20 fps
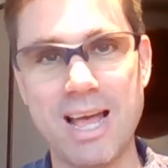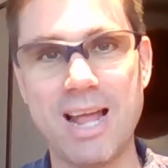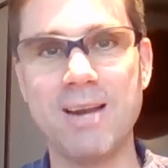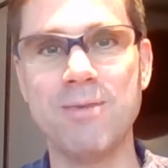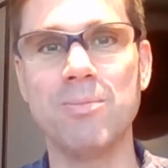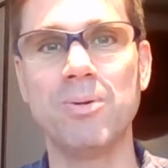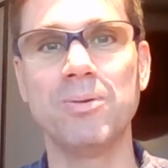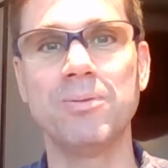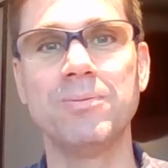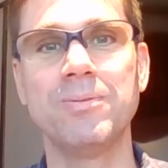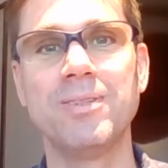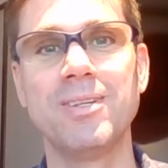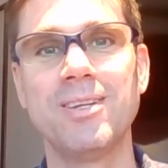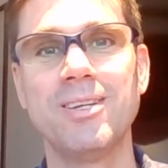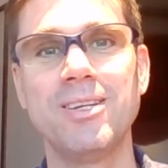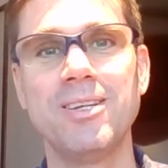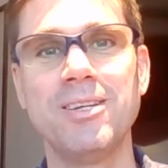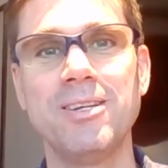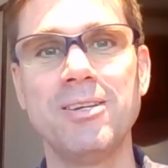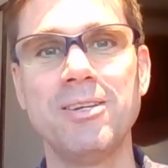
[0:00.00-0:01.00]
the animal,
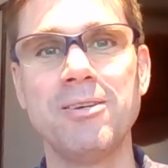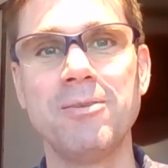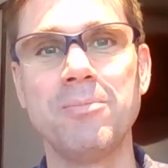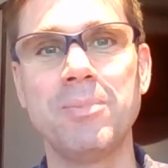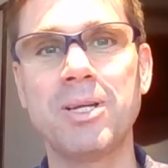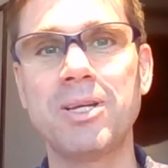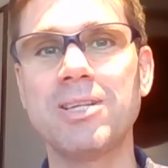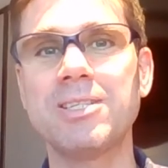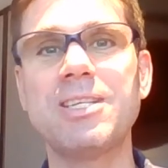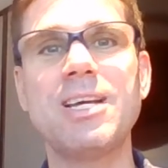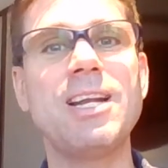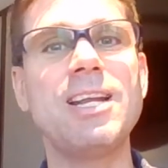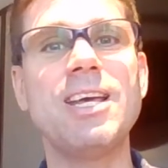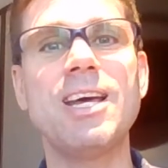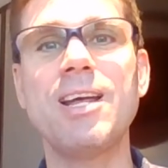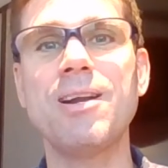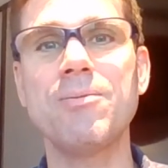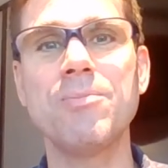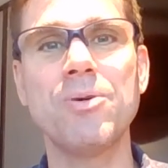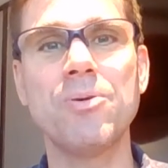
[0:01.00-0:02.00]
because
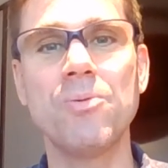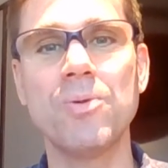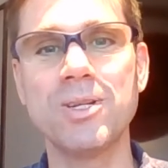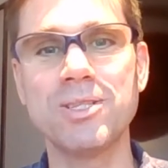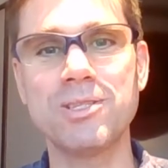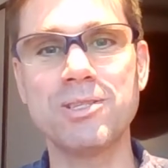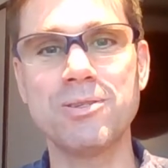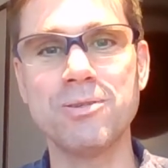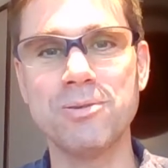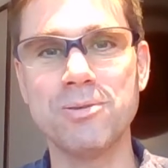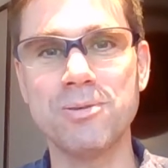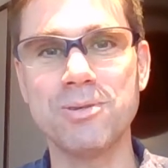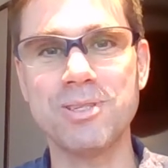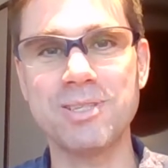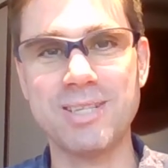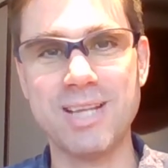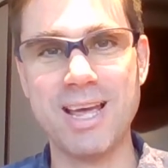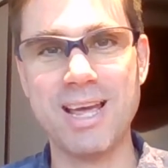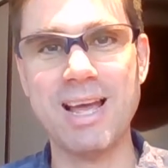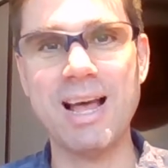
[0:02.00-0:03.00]
any animal wants to
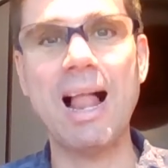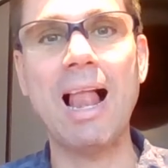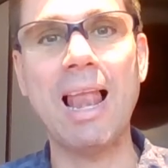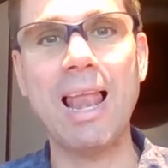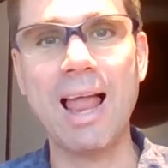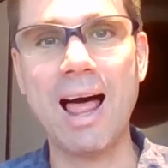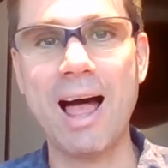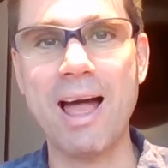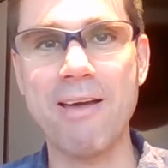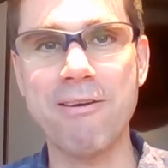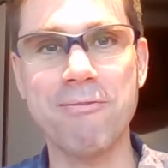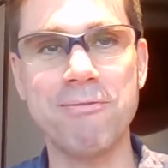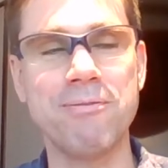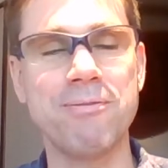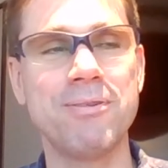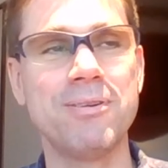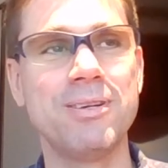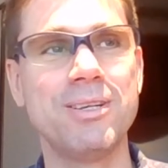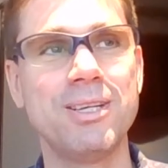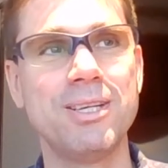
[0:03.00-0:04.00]
stay alive.
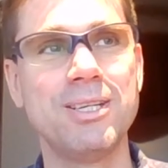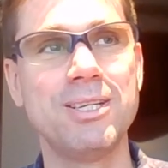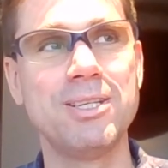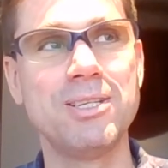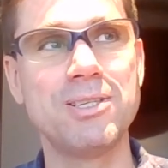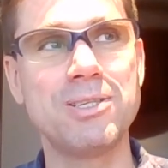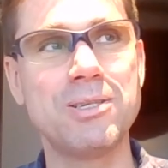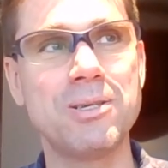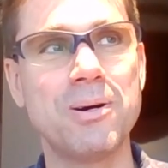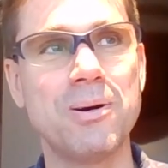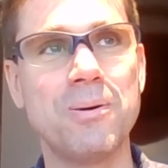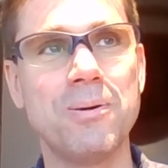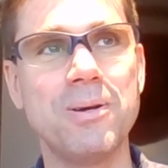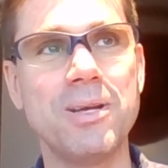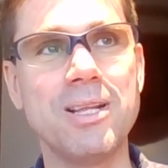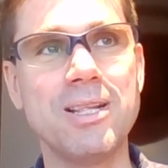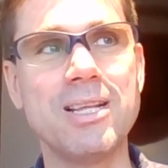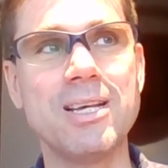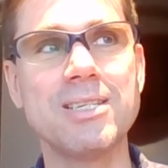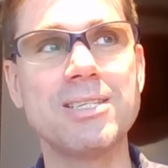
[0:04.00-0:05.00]

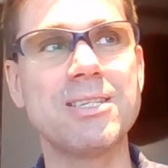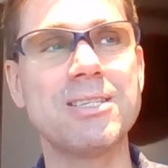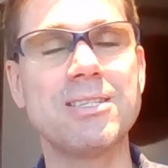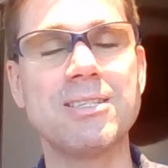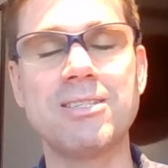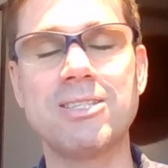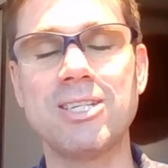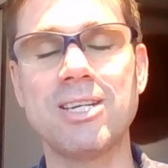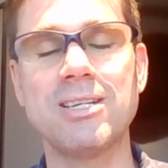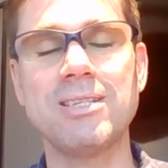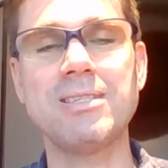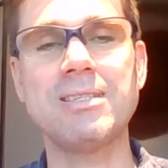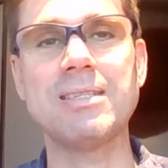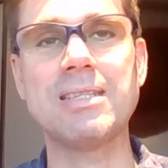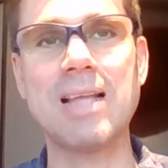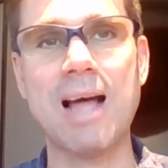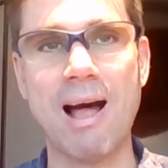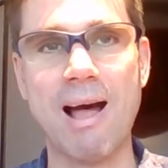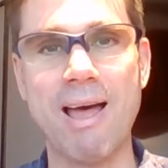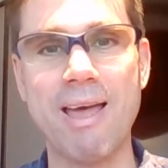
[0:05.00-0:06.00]
So it doesn't
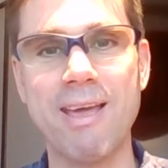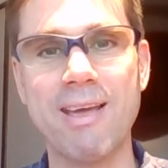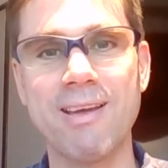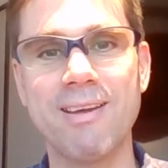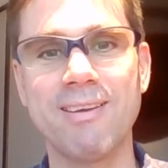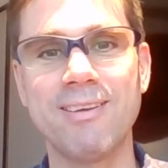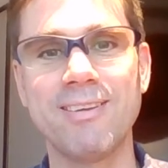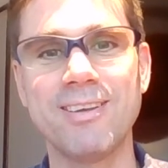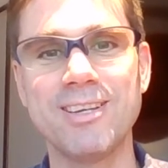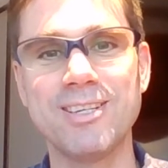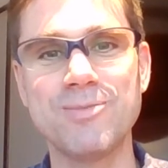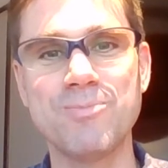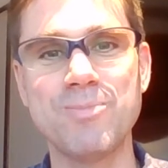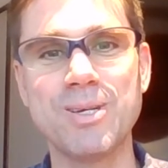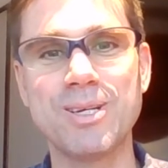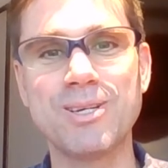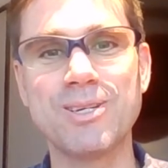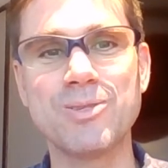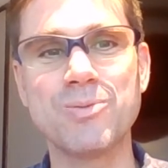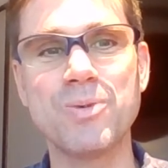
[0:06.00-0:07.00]
just die. It's
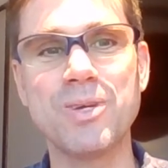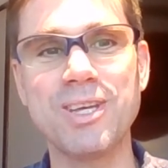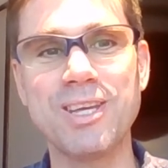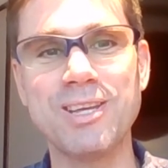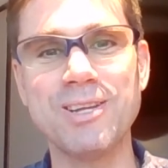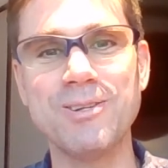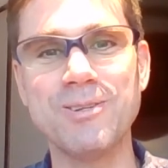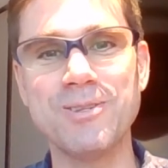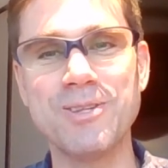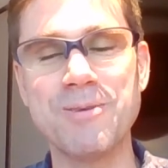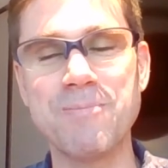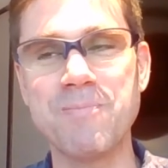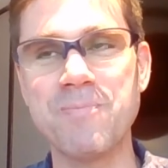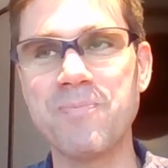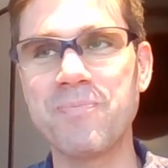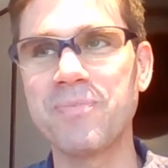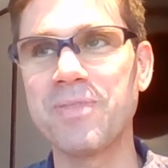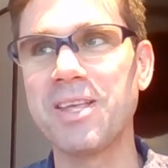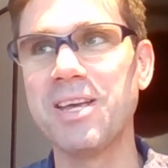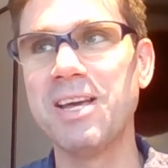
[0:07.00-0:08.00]
because we kill them.
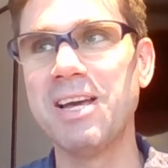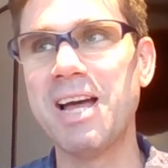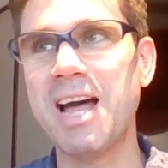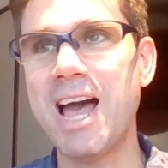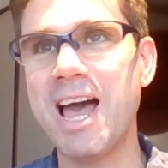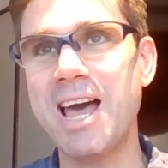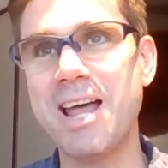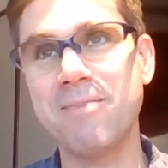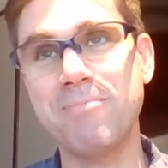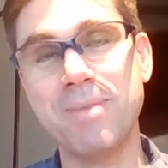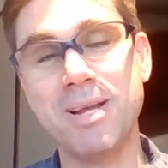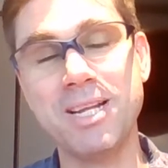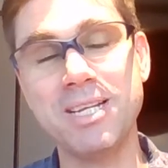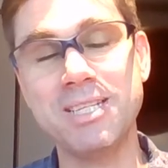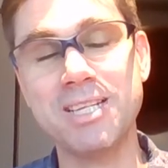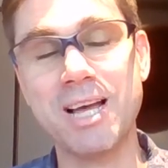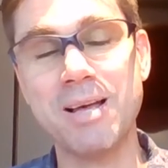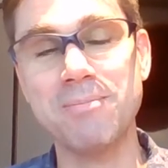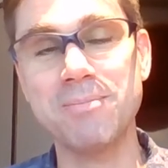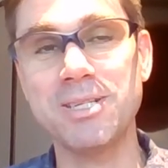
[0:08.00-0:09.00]
And
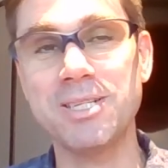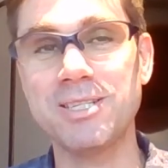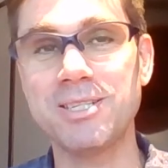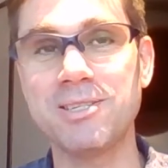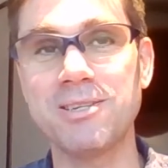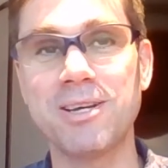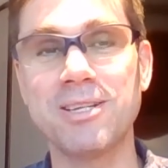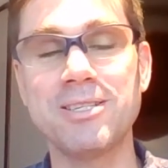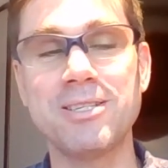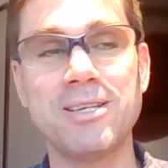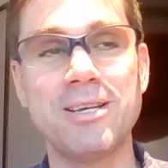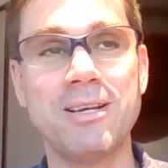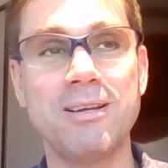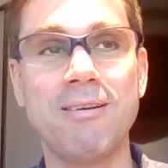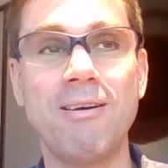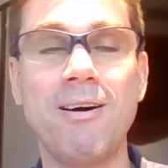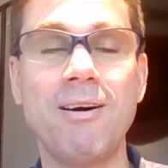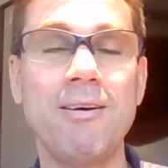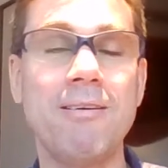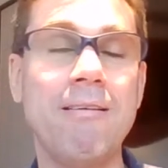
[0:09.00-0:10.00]
many times it's not,
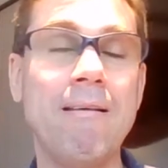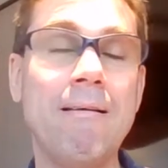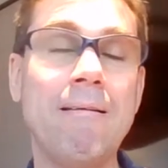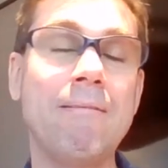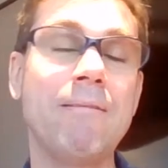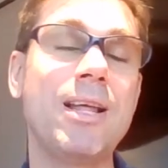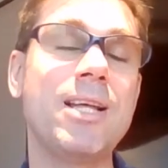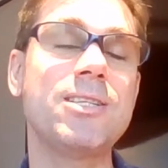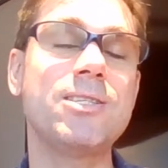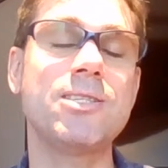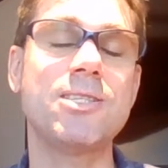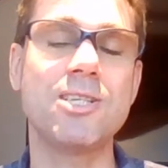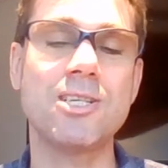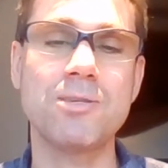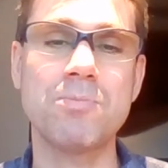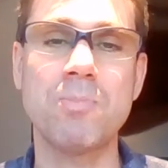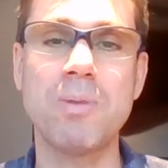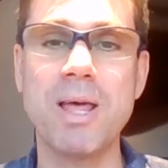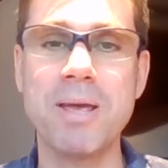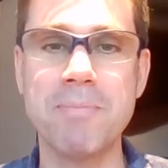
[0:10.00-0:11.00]
let's
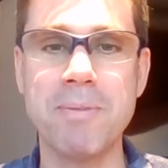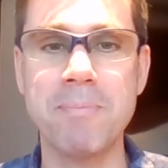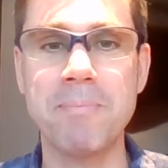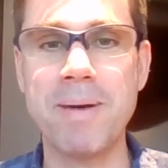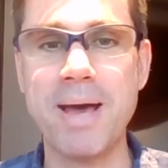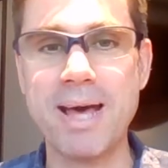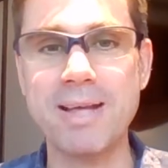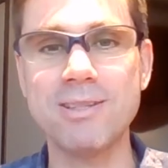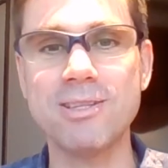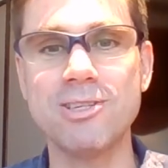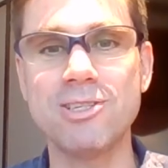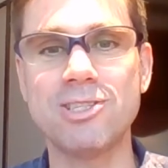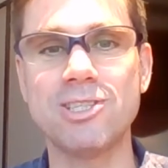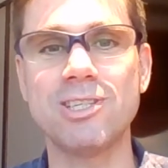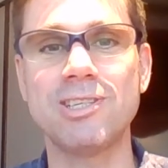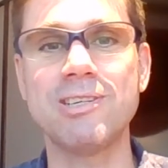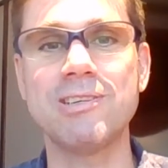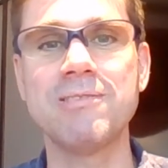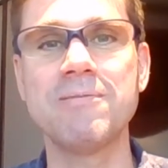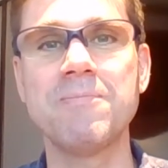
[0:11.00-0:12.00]
just blame a
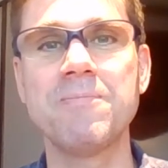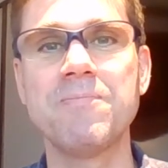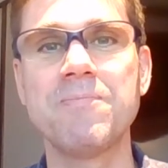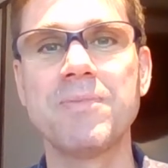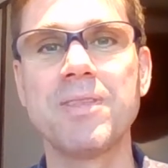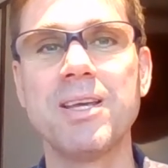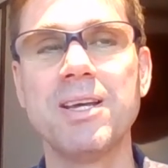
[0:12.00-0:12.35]
pathogen.